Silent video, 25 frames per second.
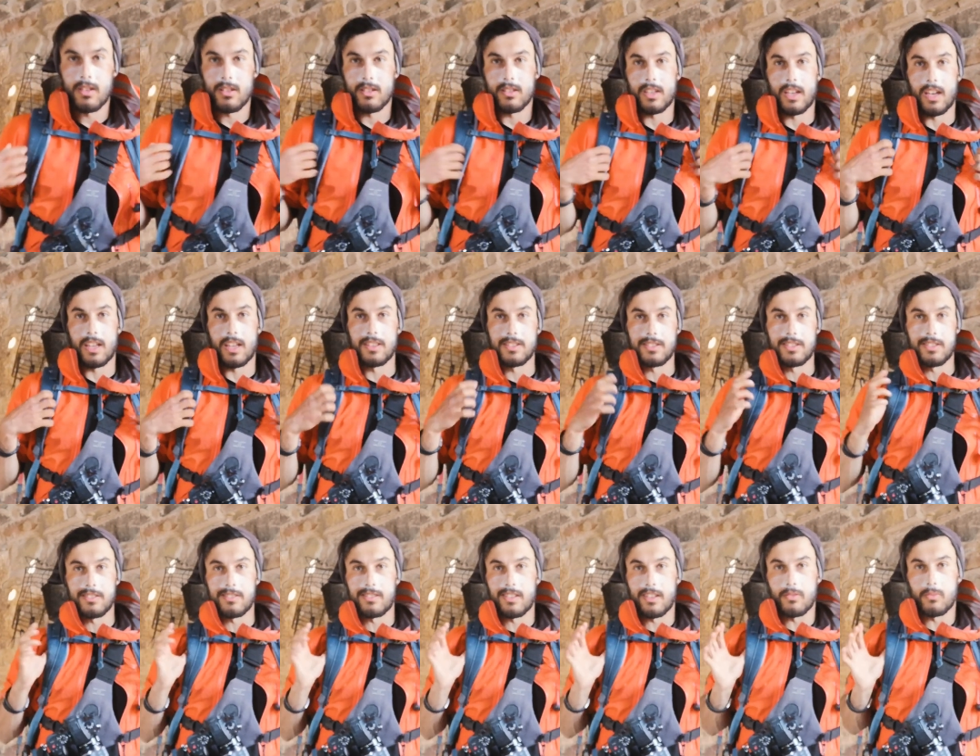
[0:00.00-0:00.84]
yeah, this
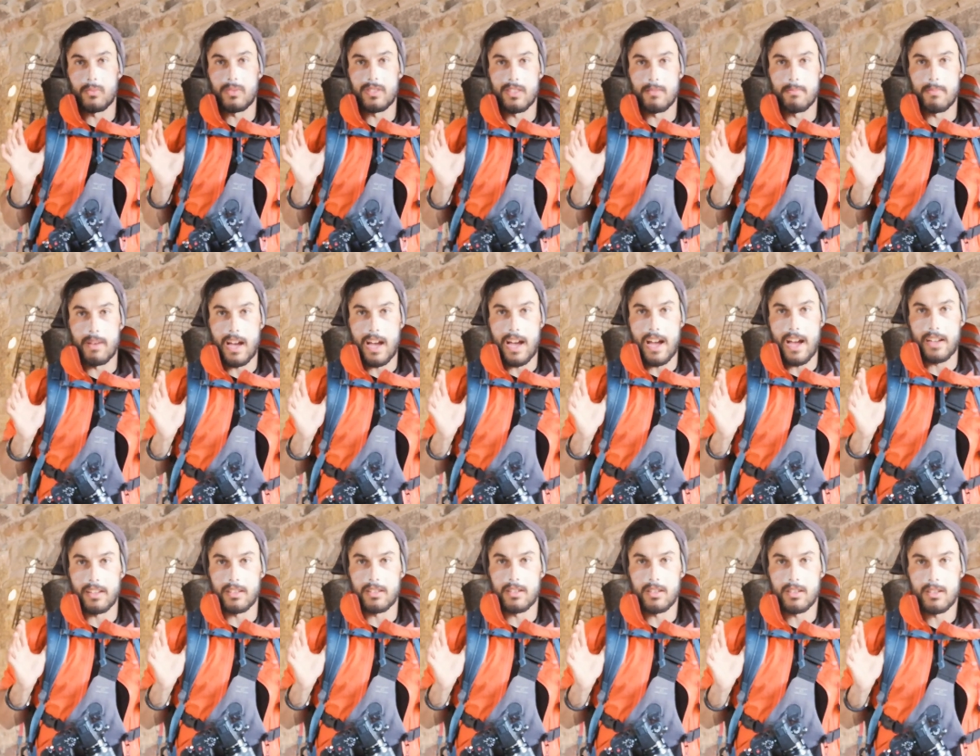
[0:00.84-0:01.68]
is it with the
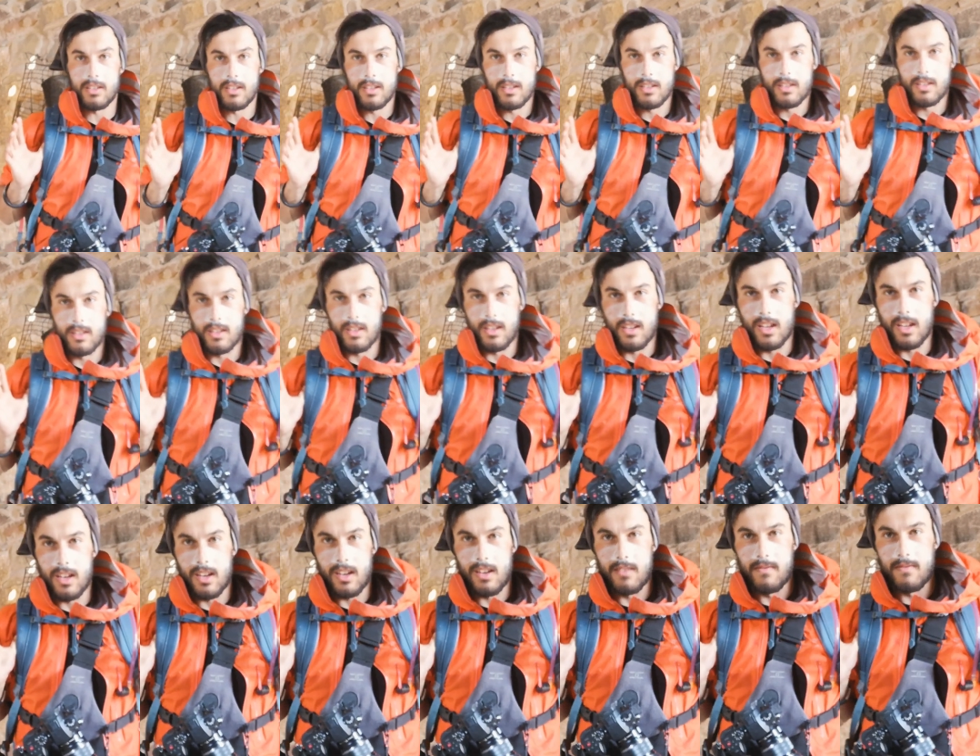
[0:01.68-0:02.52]
bag,
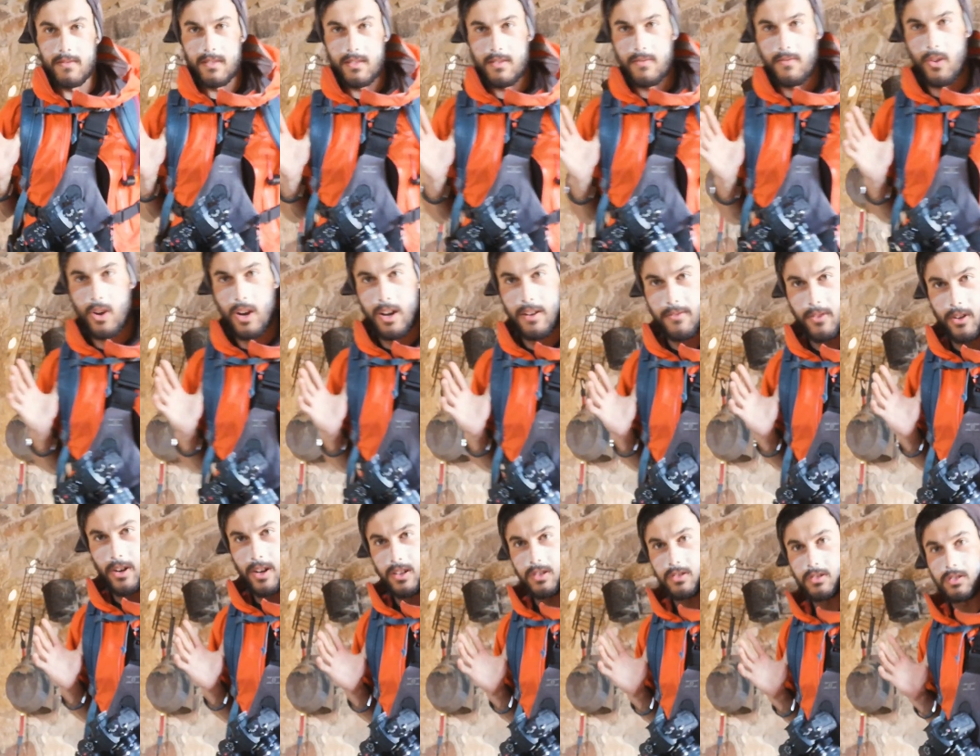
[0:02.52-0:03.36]
and it's very,
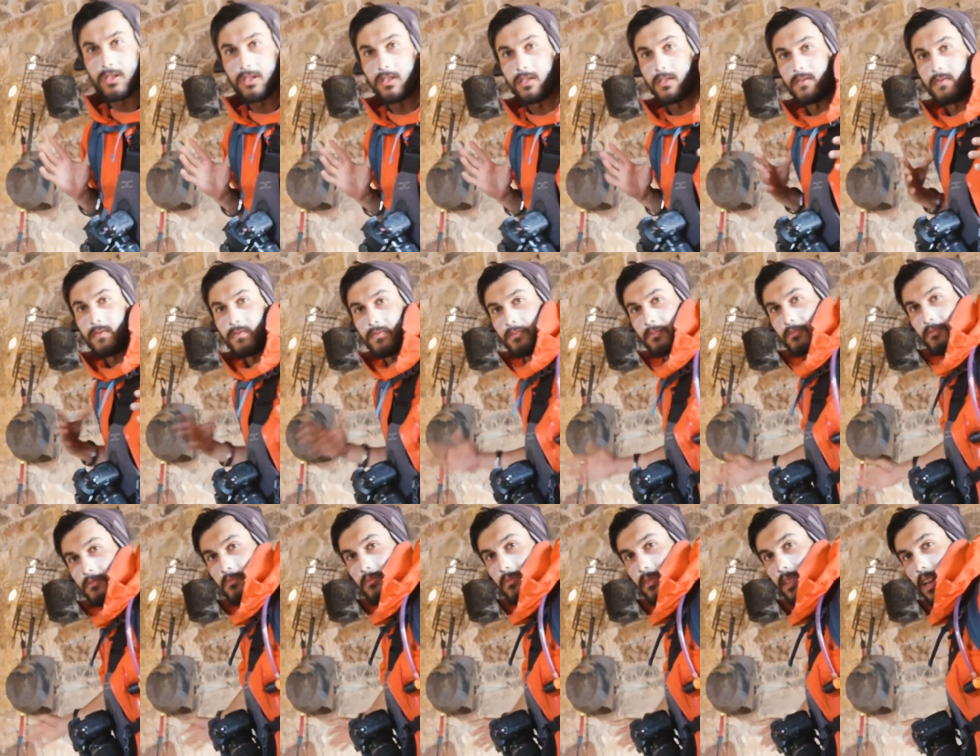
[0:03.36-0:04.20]
very good.
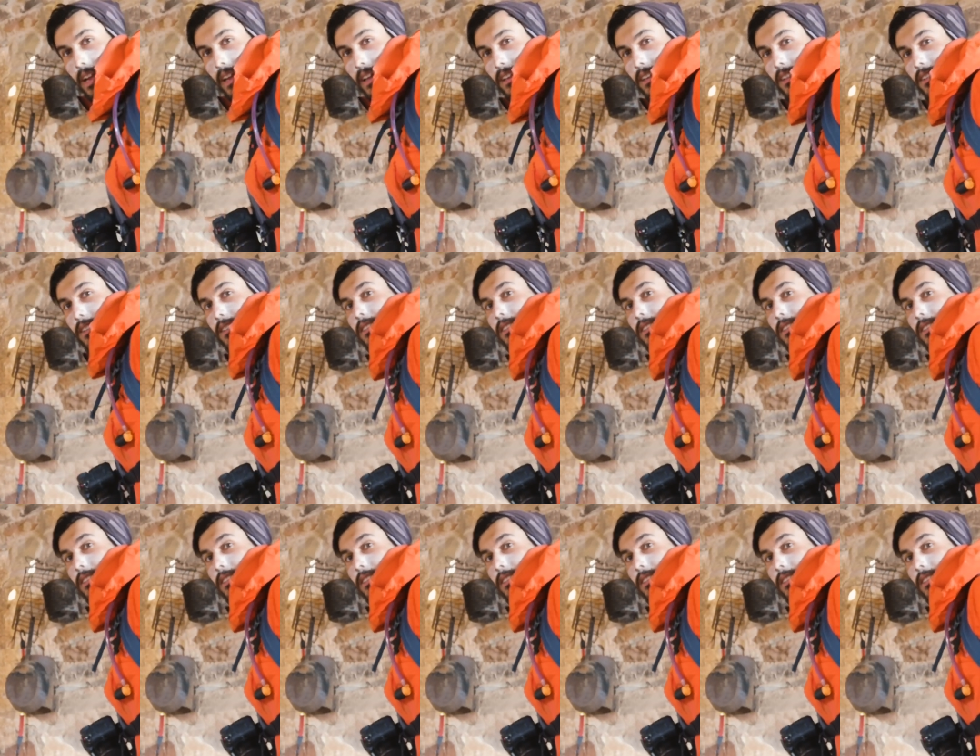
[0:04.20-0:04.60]
Like,